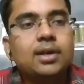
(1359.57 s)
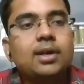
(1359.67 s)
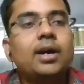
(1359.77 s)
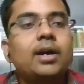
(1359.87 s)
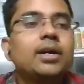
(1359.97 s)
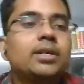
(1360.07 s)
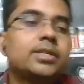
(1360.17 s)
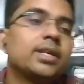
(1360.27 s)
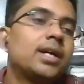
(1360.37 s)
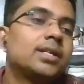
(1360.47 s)
and
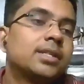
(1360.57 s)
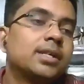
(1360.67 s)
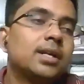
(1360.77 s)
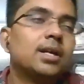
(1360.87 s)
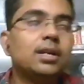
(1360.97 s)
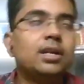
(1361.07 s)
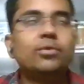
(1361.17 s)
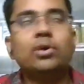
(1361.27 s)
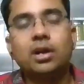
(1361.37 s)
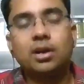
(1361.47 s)
she has
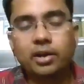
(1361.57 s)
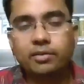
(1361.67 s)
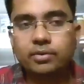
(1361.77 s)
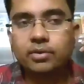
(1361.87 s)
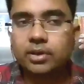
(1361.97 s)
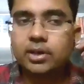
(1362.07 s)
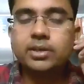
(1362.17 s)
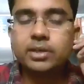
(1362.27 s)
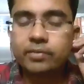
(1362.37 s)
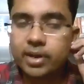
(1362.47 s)
lived her life
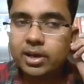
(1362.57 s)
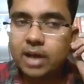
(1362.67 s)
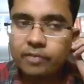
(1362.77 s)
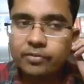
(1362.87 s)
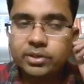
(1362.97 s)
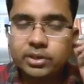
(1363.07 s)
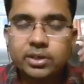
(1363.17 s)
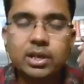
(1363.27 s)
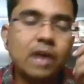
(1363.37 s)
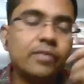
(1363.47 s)
in a very
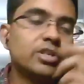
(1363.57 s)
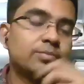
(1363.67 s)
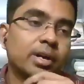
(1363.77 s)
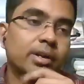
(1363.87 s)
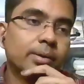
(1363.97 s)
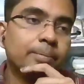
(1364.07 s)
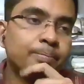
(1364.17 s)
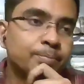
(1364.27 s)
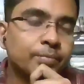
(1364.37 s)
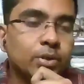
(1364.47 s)
lavish manner.
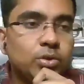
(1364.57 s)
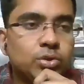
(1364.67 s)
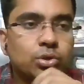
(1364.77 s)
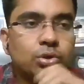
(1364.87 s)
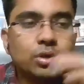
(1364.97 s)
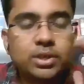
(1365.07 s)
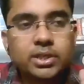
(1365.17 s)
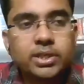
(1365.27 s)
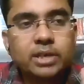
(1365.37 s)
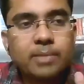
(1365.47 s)
So
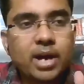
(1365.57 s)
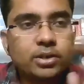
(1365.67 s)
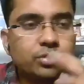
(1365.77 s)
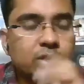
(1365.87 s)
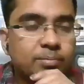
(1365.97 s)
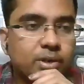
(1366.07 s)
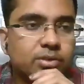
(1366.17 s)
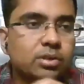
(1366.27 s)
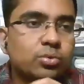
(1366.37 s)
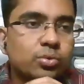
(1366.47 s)
she marries to a
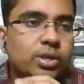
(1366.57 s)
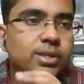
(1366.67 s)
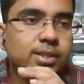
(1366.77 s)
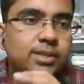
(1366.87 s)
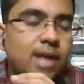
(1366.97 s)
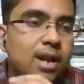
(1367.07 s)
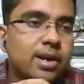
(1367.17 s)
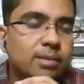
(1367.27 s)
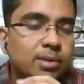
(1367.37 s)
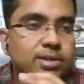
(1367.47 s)
person who is a
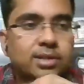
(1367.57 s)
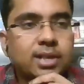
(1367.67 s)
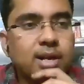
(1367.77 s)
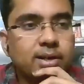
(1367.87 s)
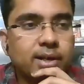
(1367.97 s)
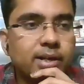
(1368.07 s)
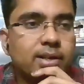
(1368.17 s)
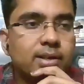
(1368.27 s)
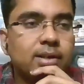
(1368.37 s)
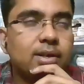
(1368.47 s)
salaried, monthly salary
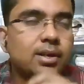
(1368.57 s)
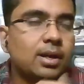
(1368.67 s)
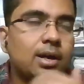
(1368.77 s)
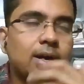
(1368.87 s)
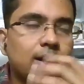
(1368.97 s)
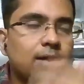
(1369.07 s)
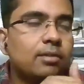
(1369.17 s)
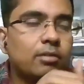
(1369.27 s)
guy.